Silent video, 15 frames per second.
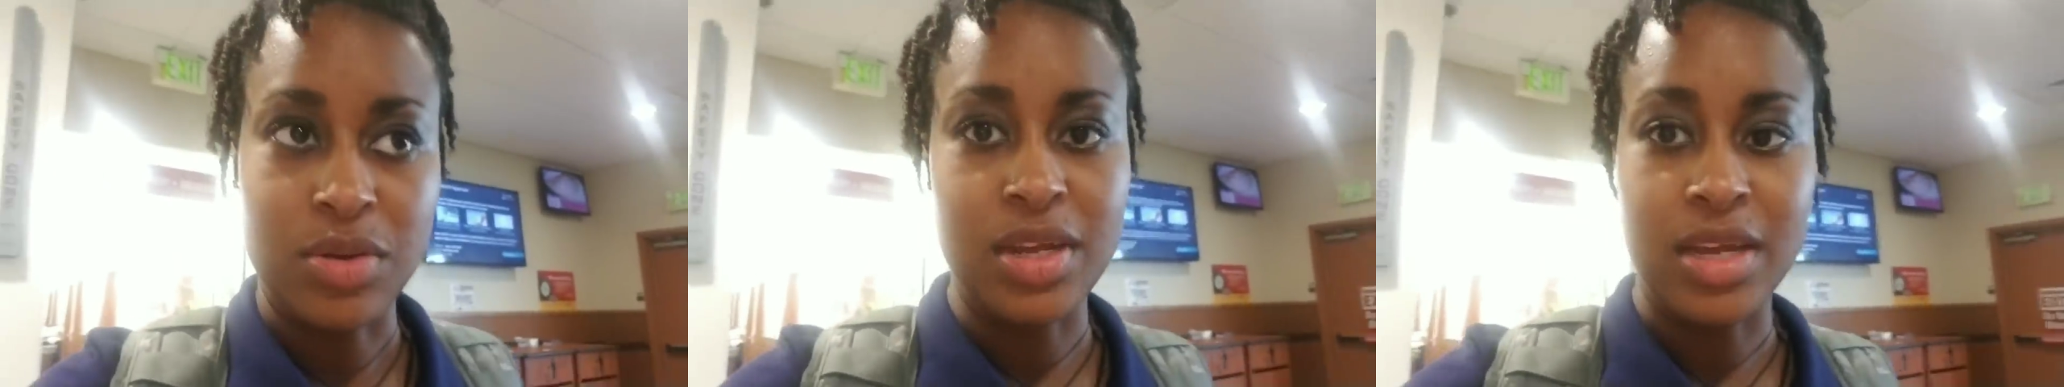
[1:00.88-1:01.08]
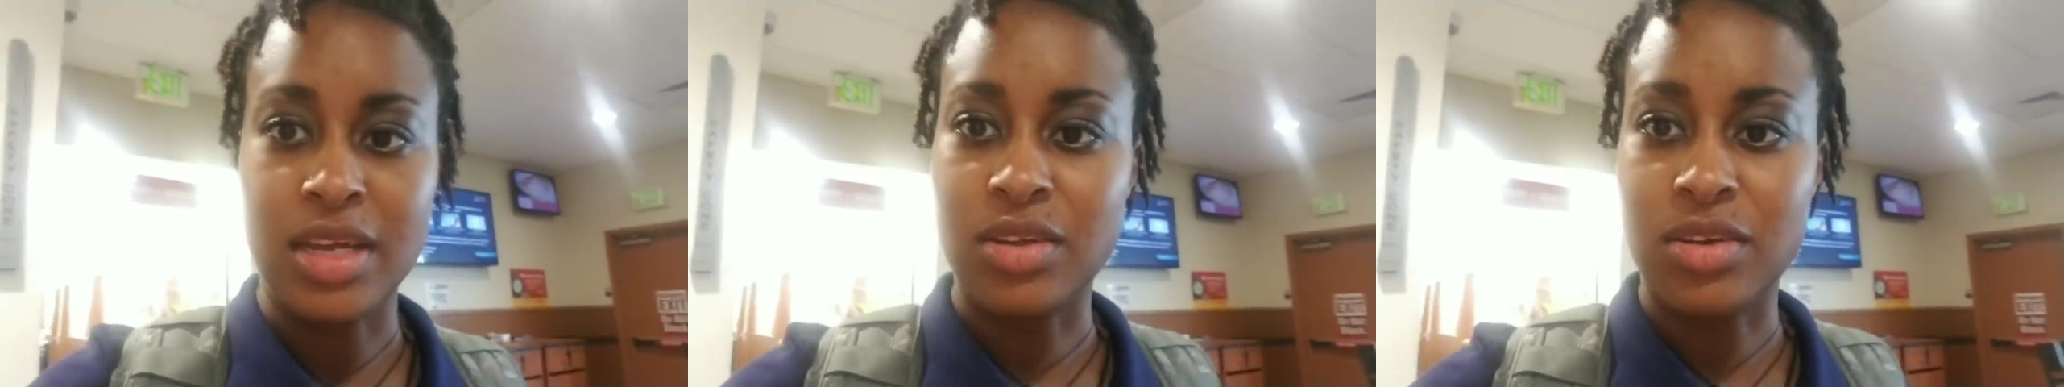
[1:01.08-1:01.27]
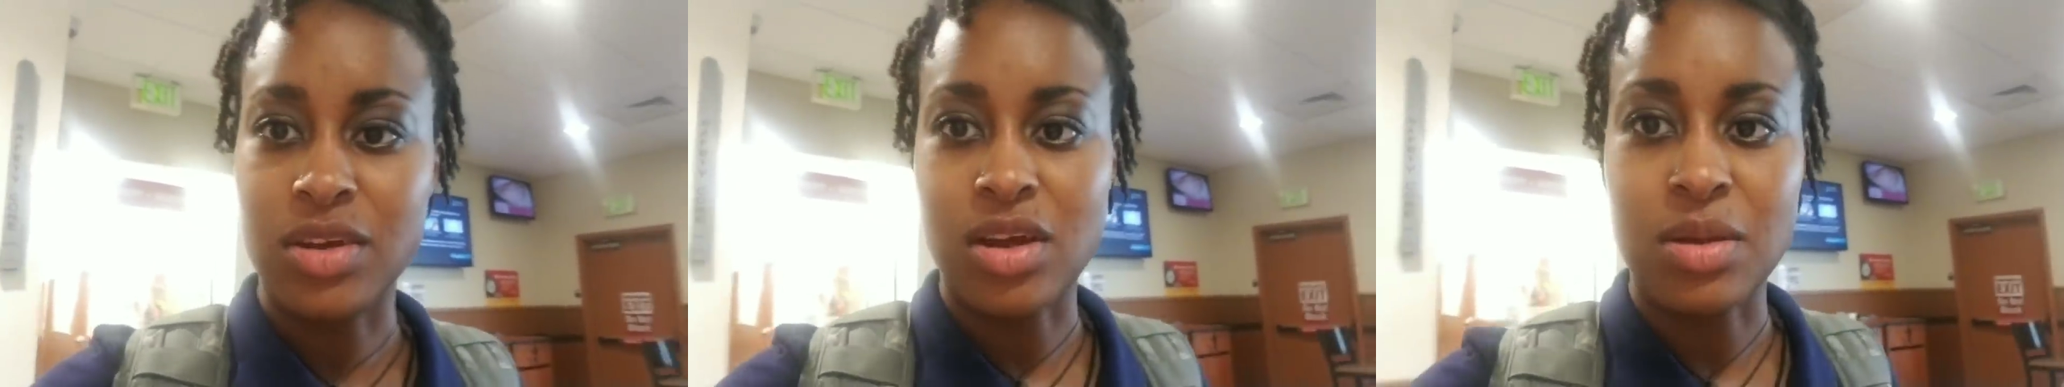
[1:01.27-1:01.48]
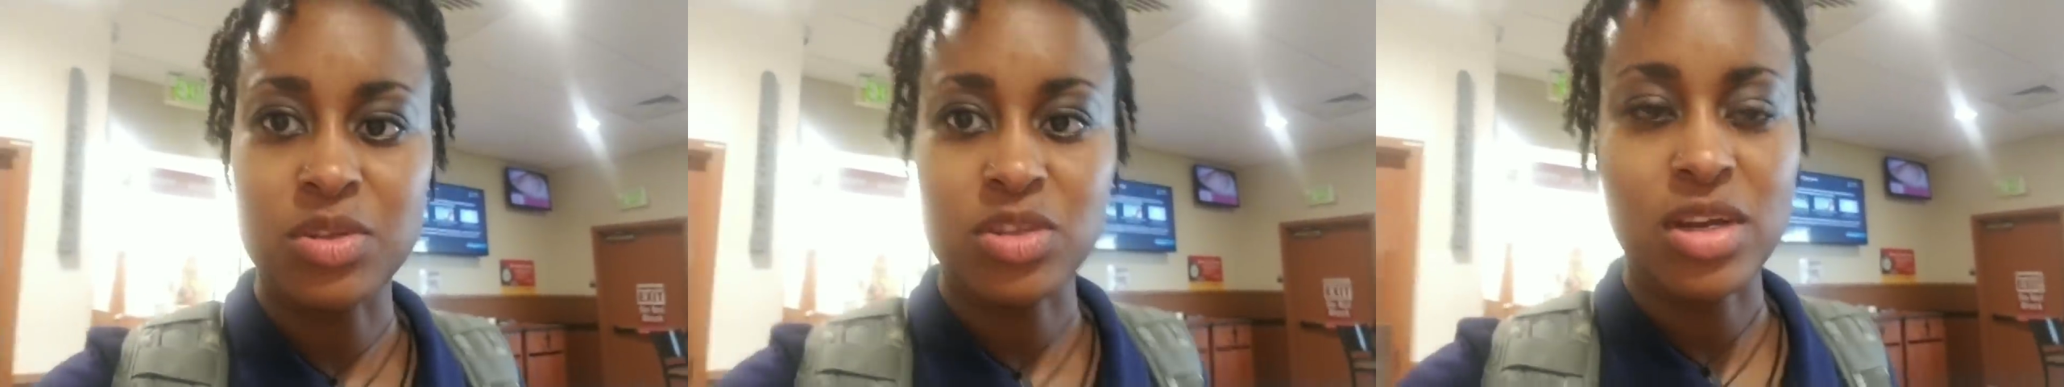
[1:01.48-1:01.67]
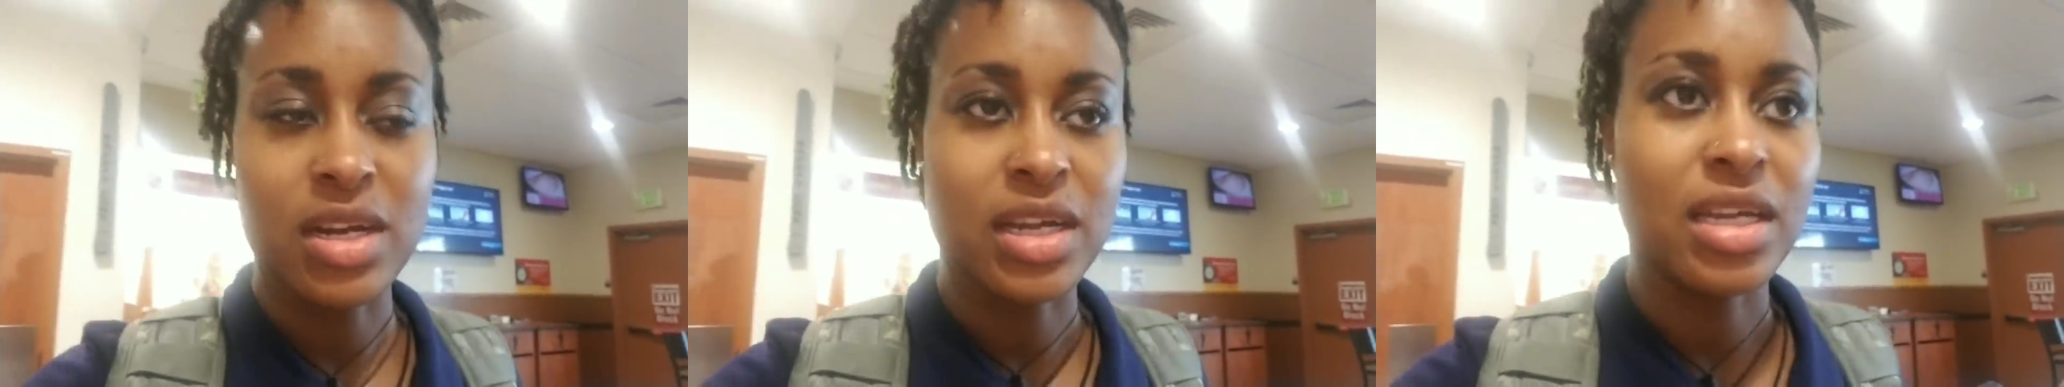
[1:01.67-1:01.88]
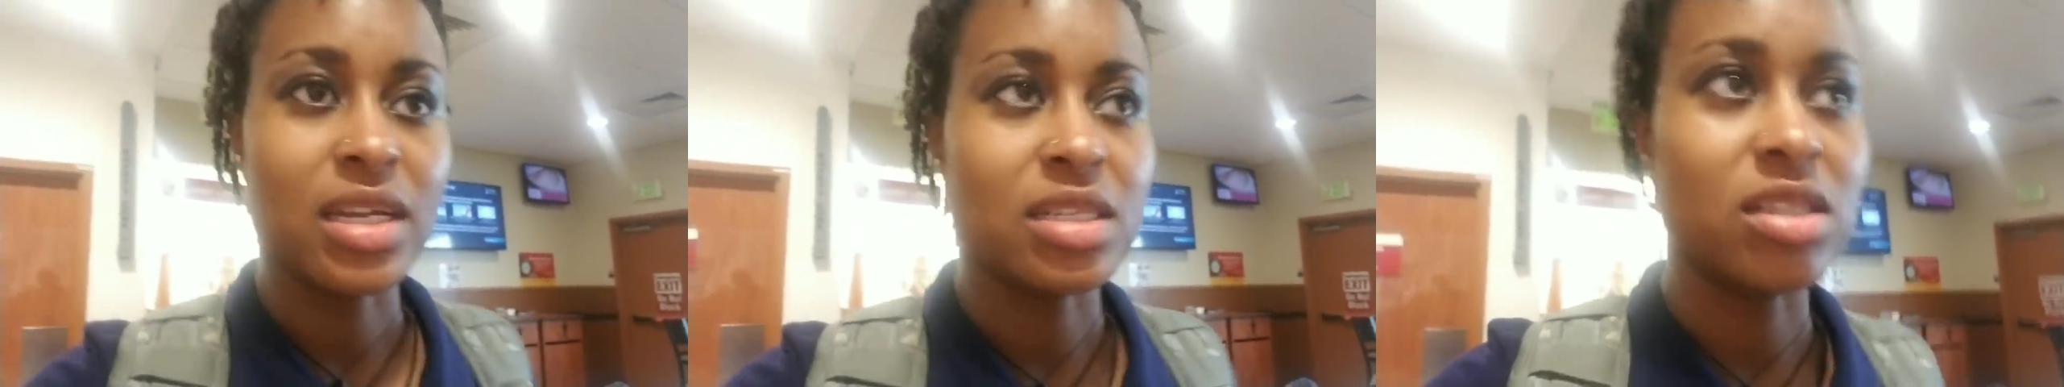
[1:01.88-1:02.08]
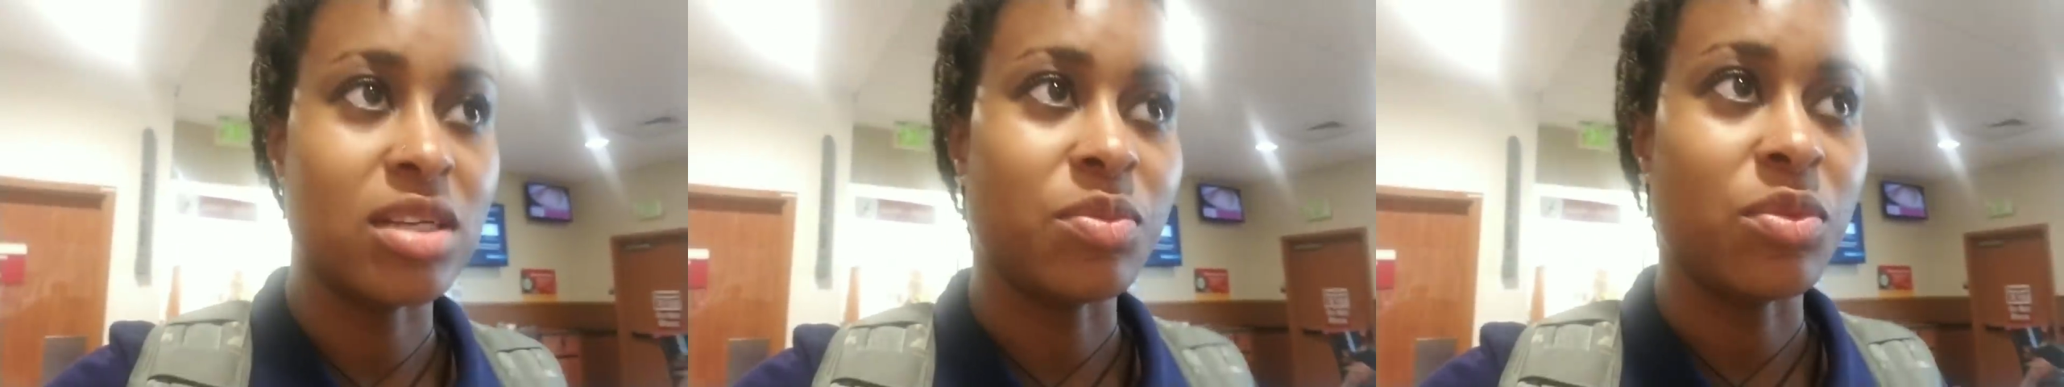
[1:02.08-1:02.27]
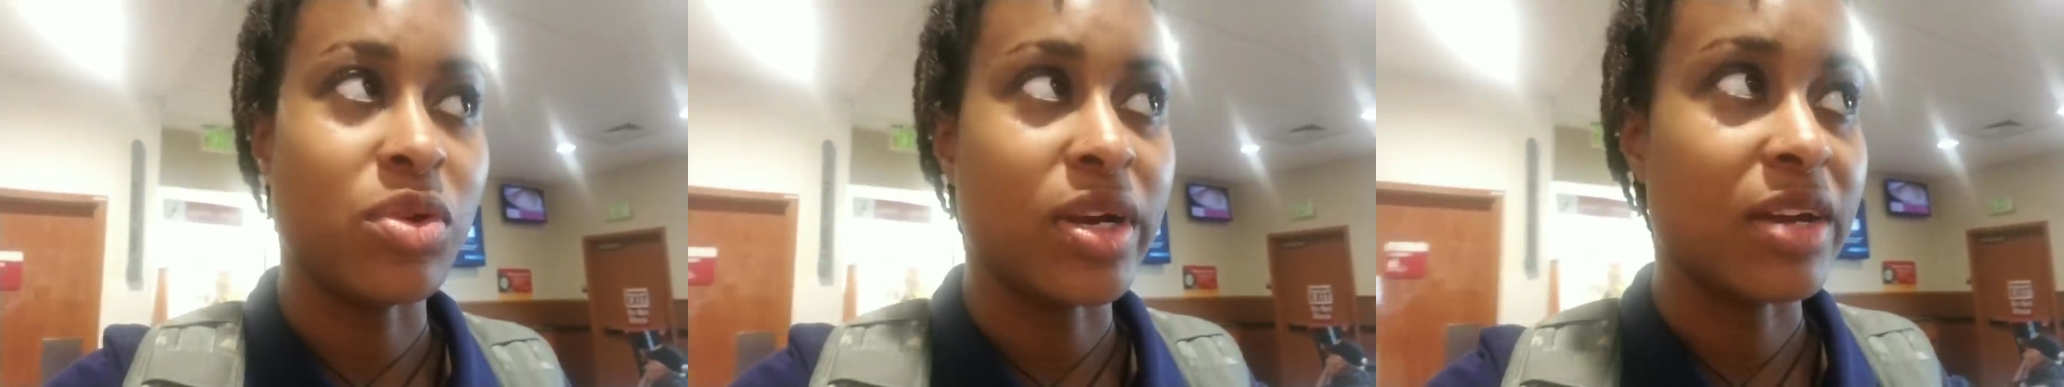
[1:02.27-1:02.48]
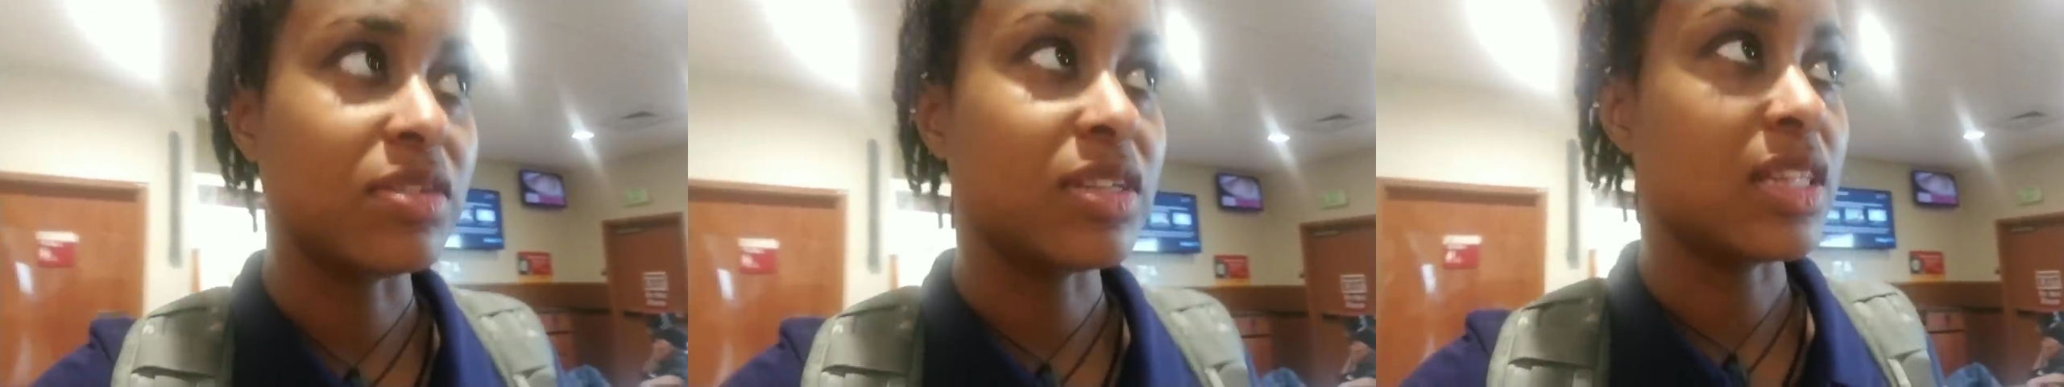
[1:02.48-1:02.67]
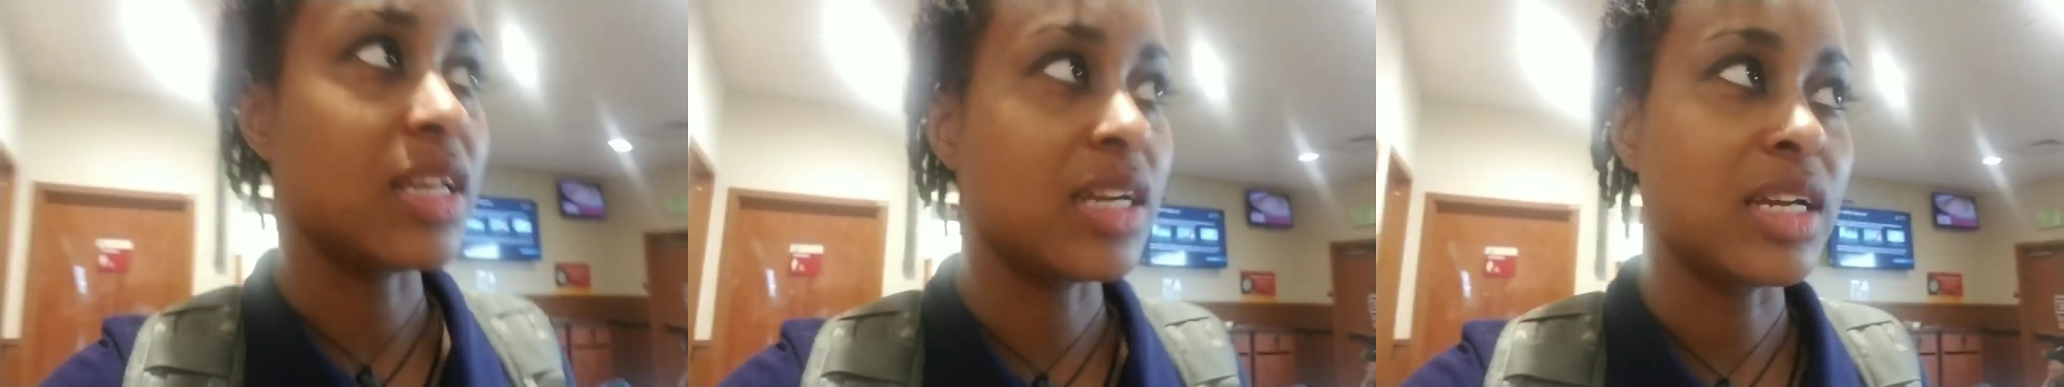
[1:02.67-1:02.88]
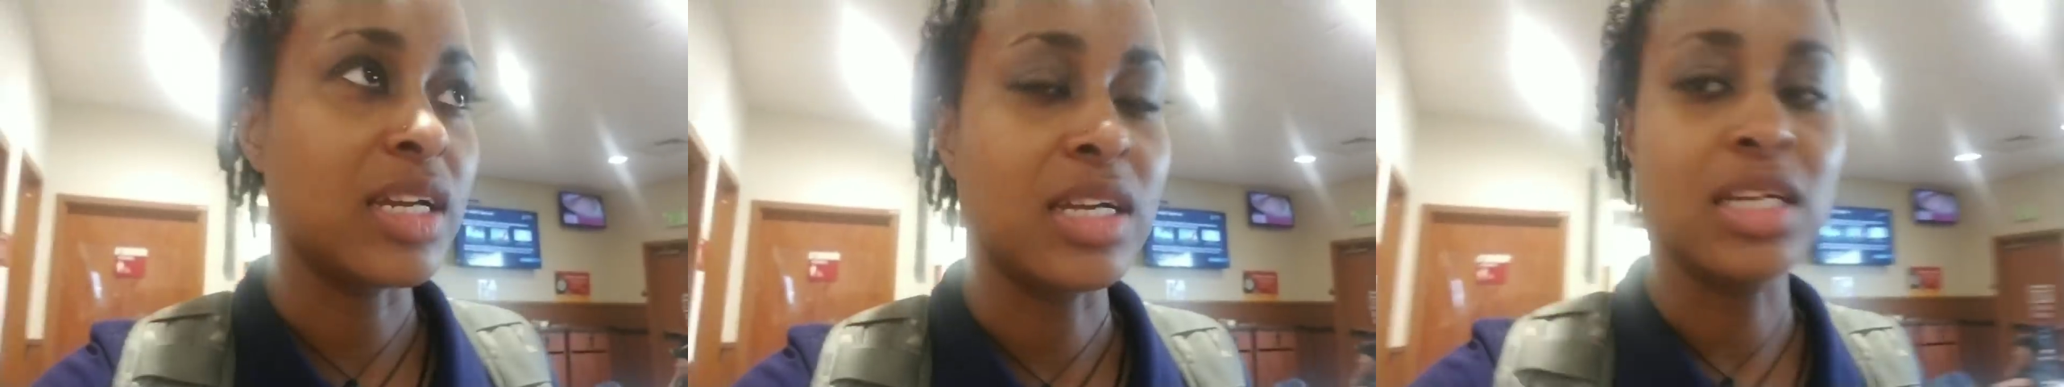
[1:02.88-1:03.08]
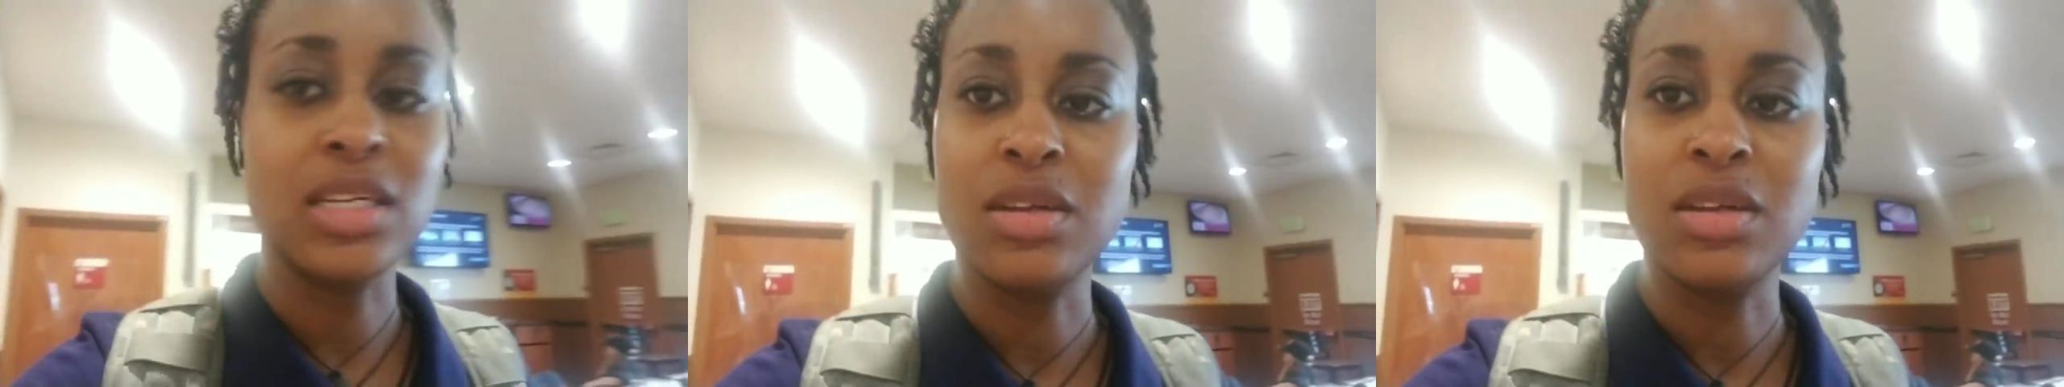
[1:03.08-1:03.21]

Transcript: you know, I'm trying to catch up on everything,